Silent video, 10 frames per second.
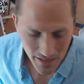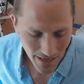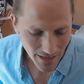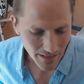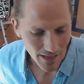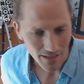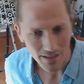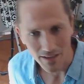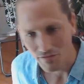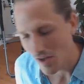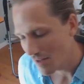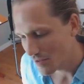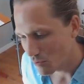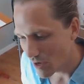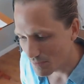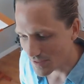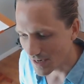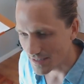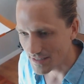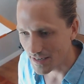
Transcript: slide deck they've got the website